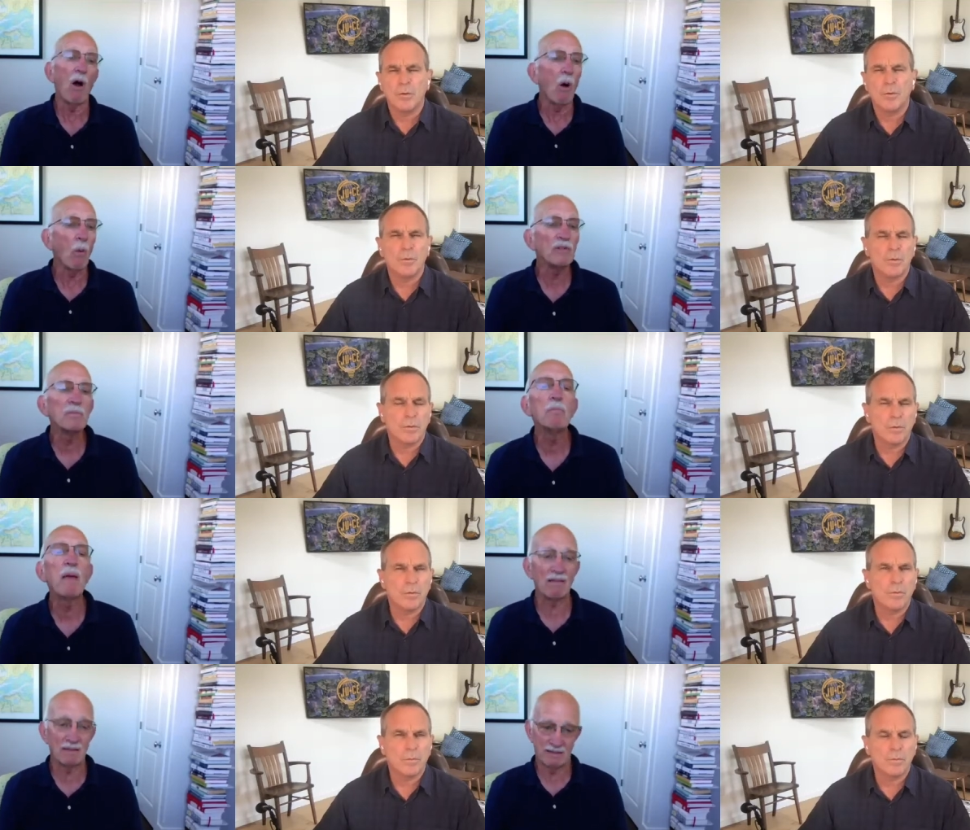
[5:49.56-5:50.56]
Speaker 1: always
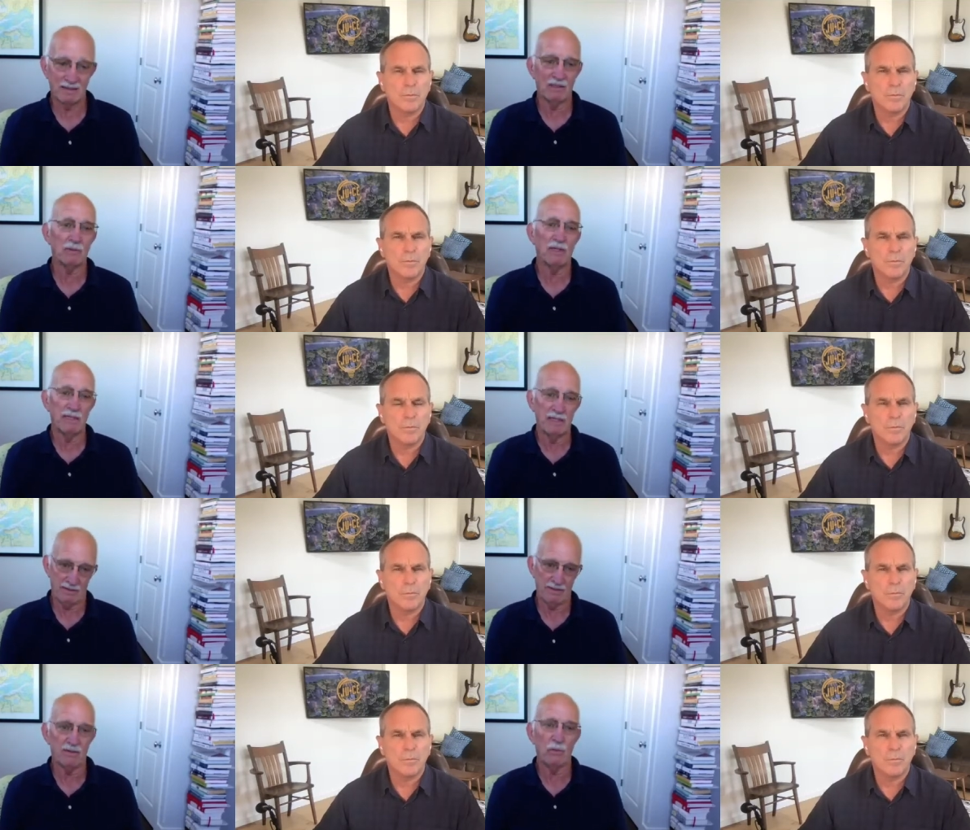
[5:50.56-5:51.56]
balancing the grid
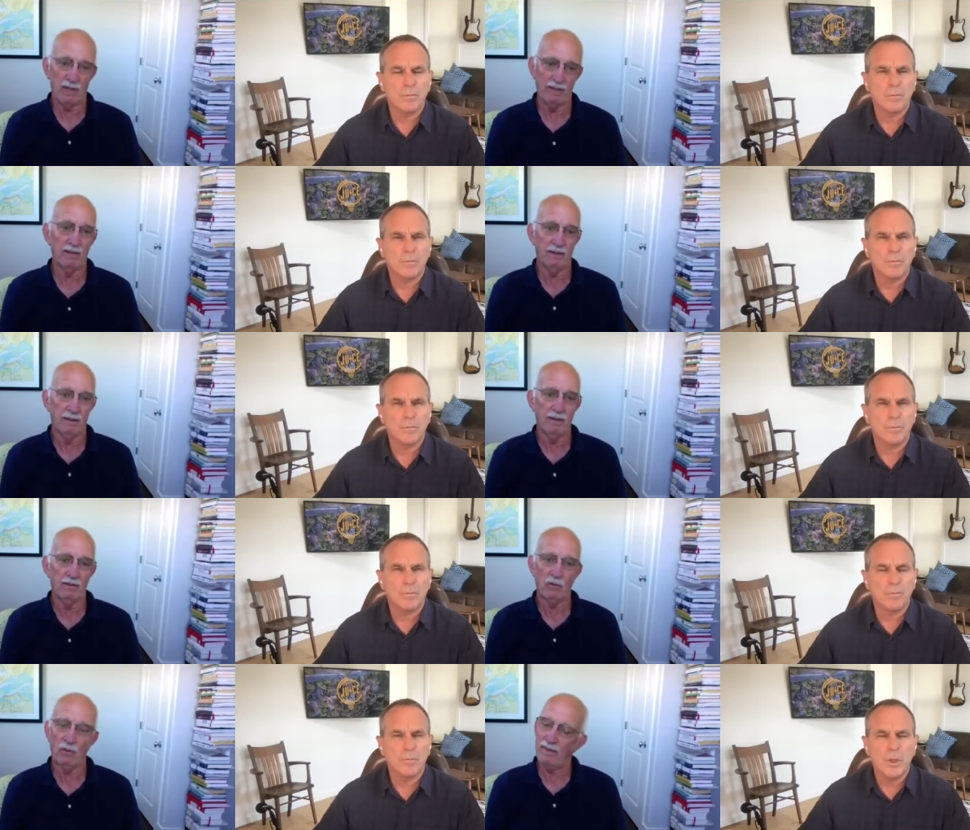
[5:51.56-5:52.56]
against the wind.
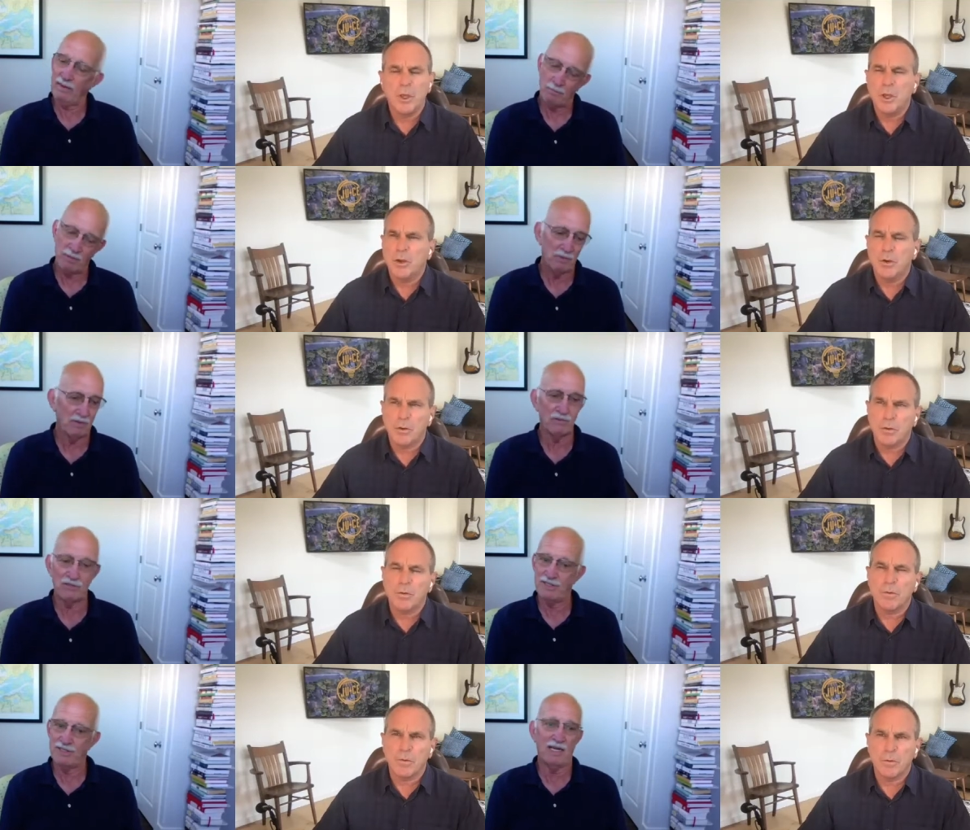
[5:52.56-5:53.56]
So I think people have just
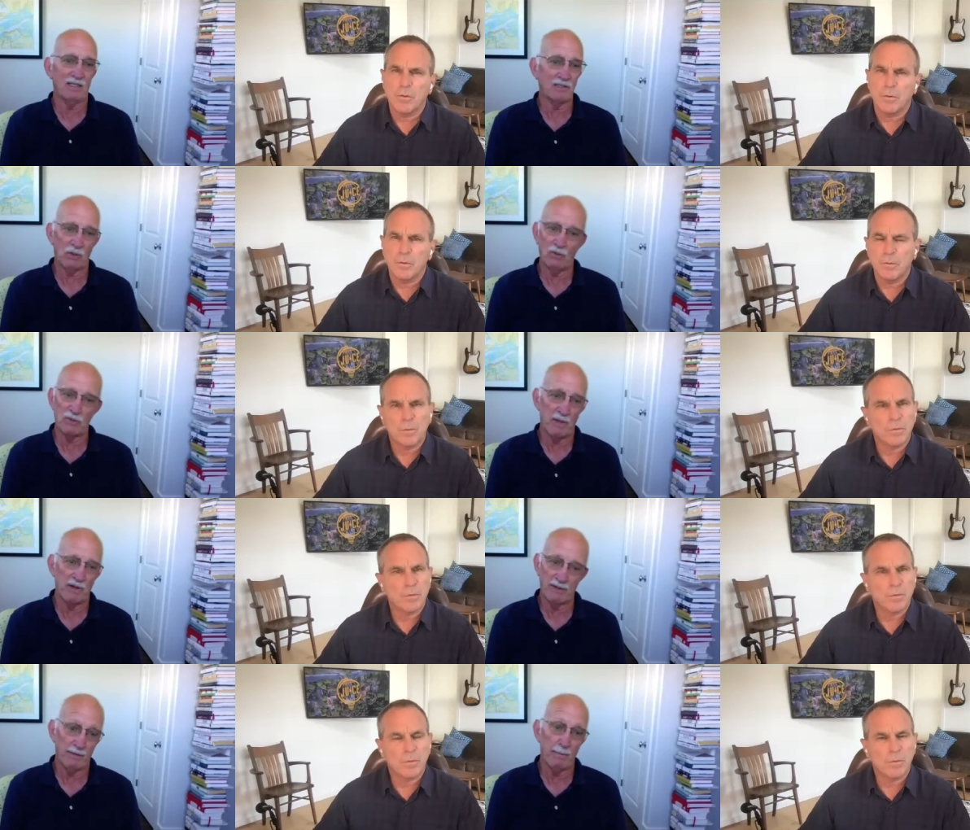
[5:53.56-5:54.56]
decided solar's a better
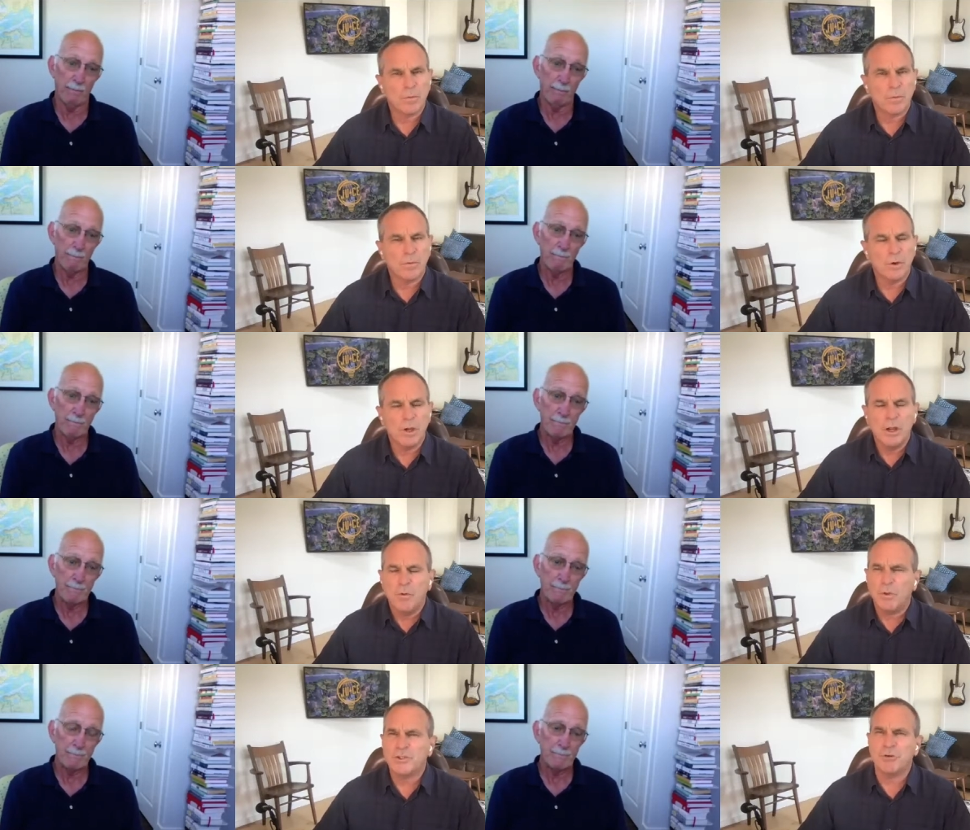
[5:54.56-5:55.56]
deal.
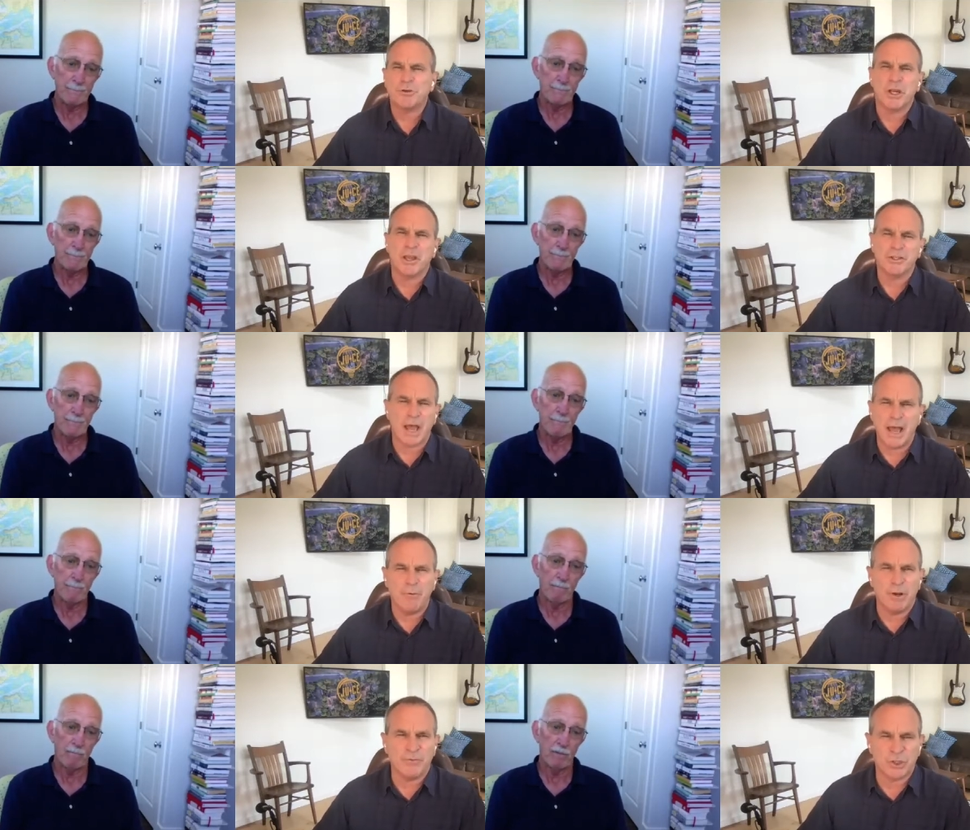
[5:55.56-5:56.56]
Speaker 2: Well, it's interesting because
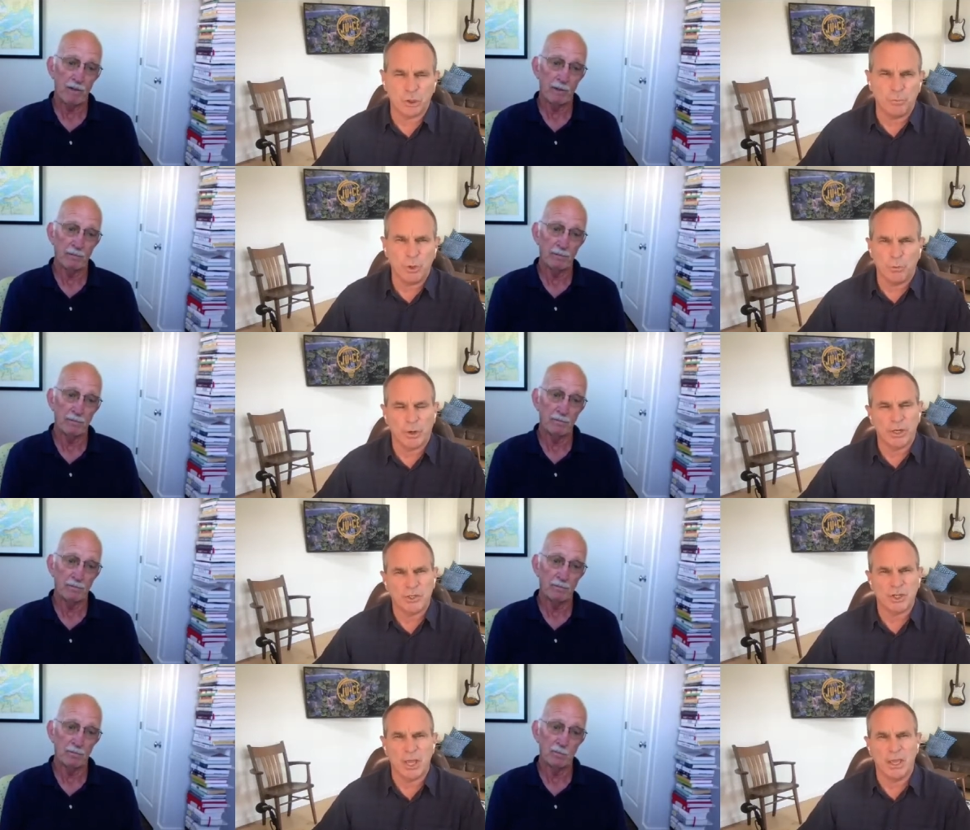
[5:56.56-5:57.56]
I would have assumed you were going
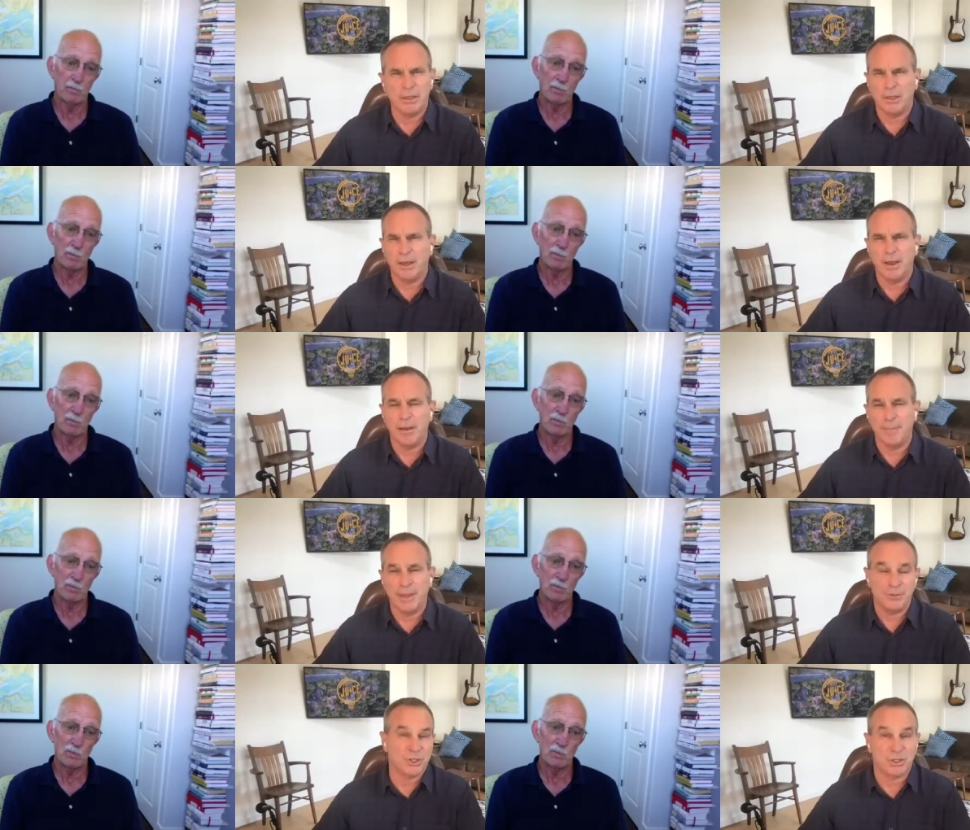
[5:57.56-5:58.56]
to say, and
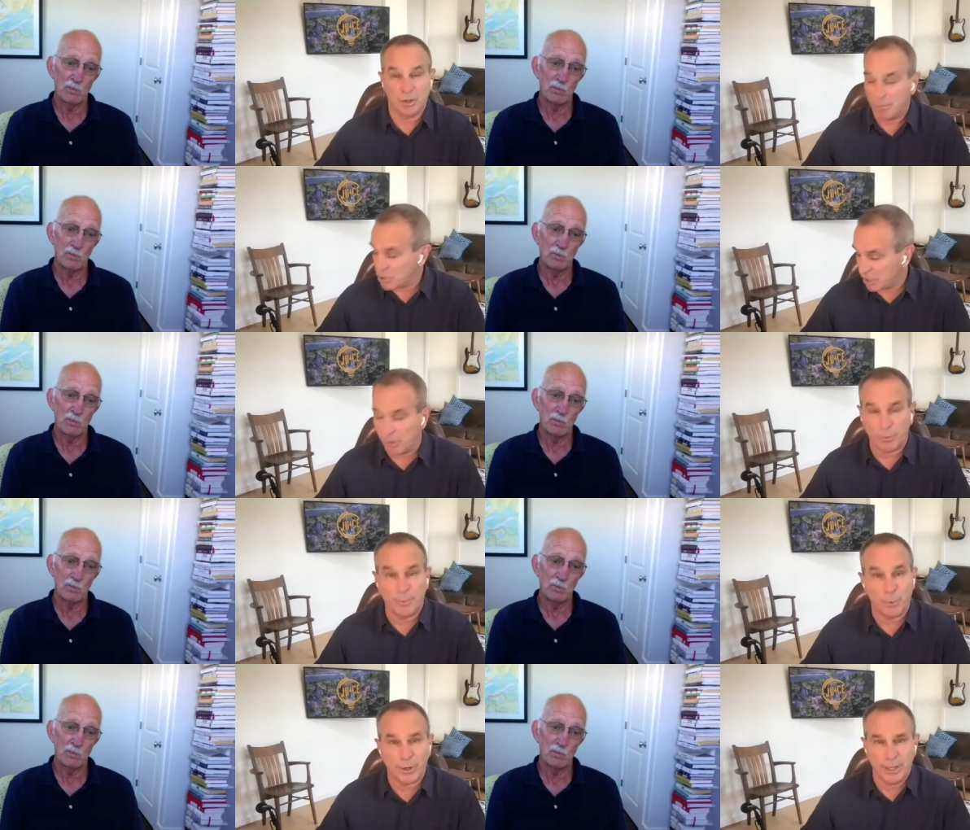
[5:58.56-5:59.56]
just in some of the
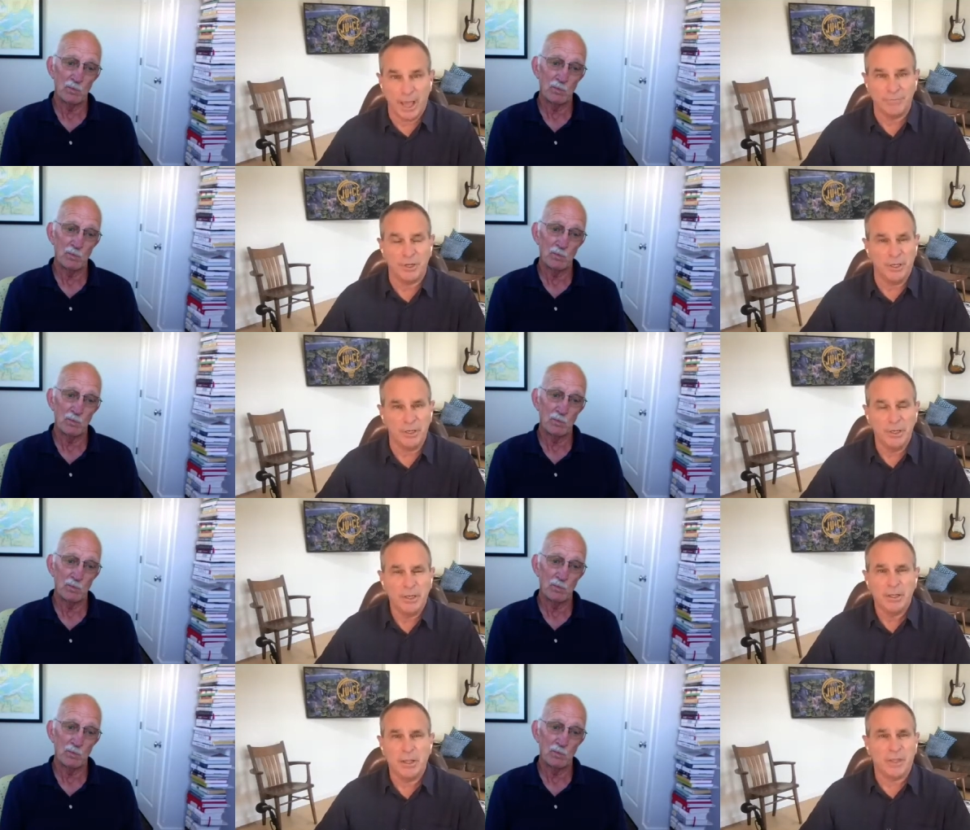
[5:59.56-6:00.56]
reporting I've done,
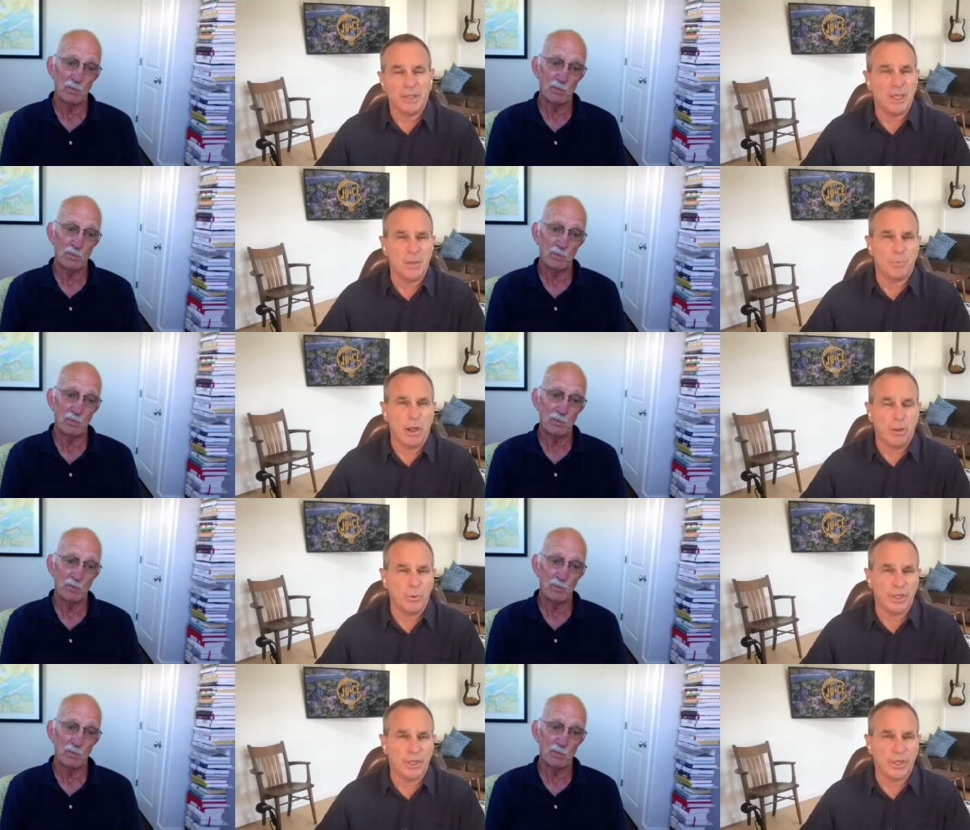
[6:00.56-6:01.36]
that the key problem